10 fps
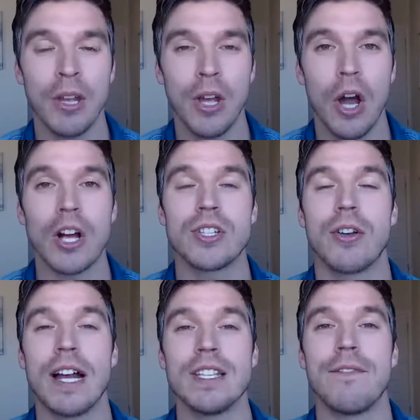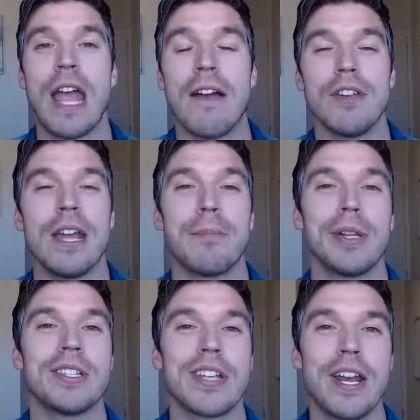Also, guys, if you haven't yet,
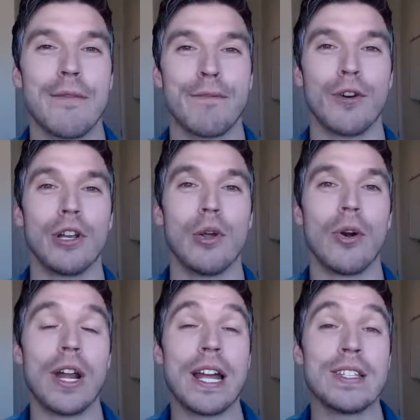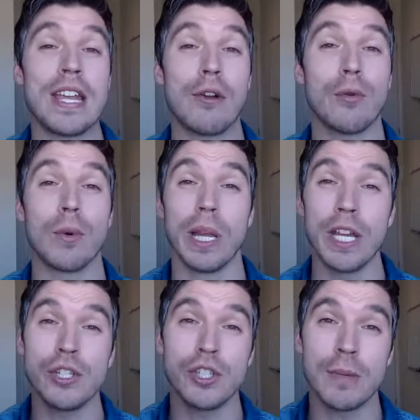please sign up for Laura and I's Sacred
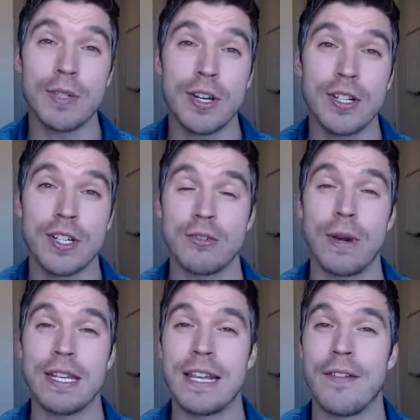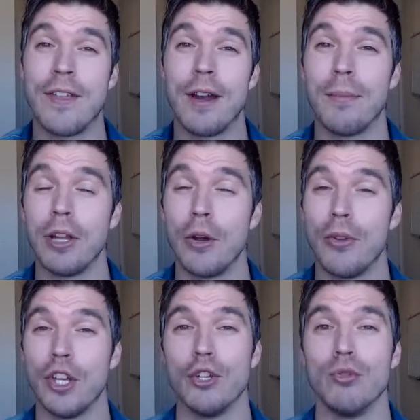Relationship Series. It's right down there below in
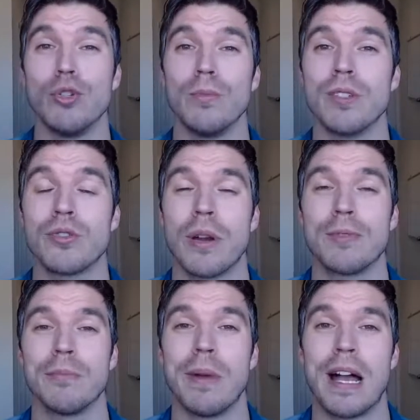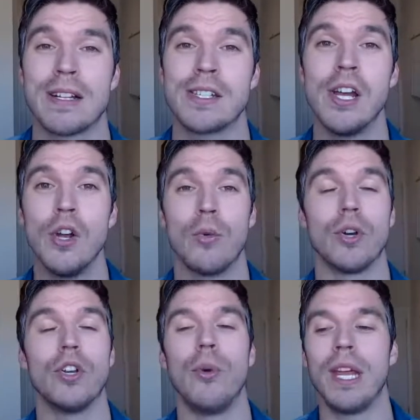the YouTube description box. We're
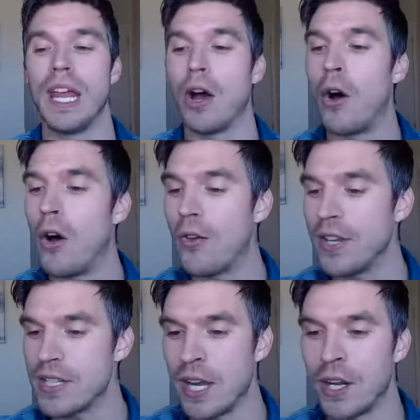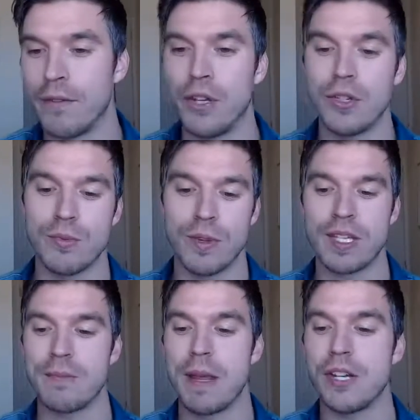doing all these interviews with
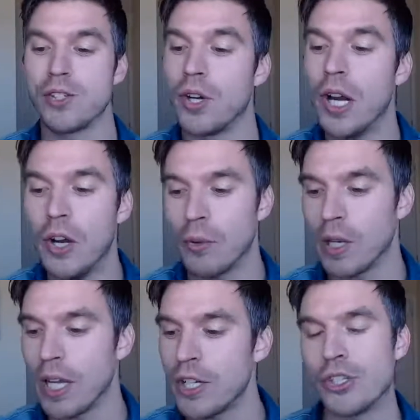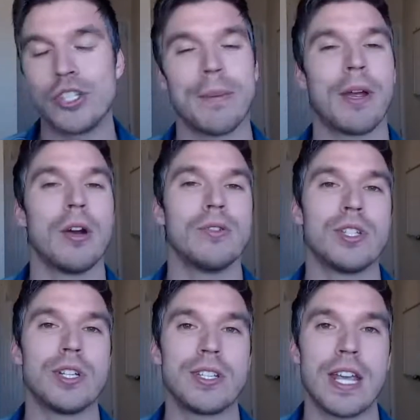these major relationship
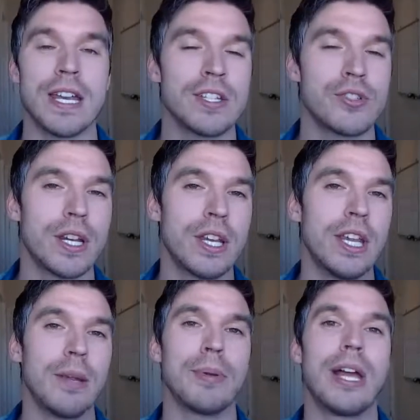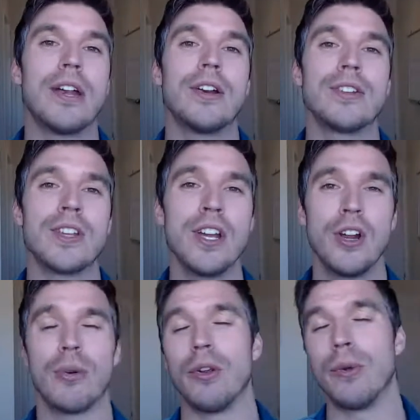coaches, industry key players.
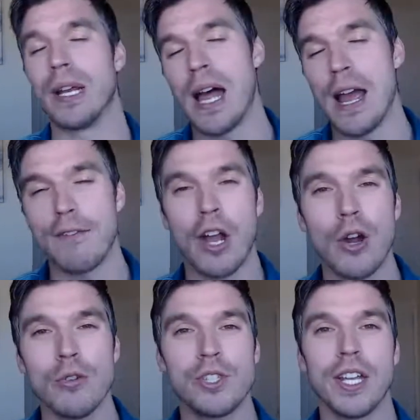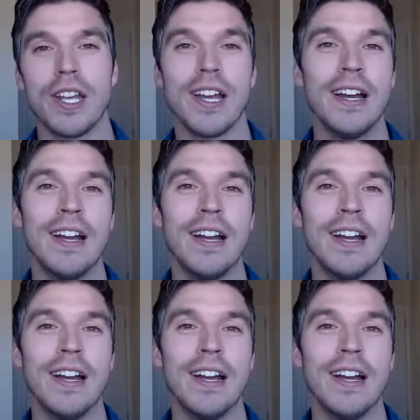We're doing live coaching.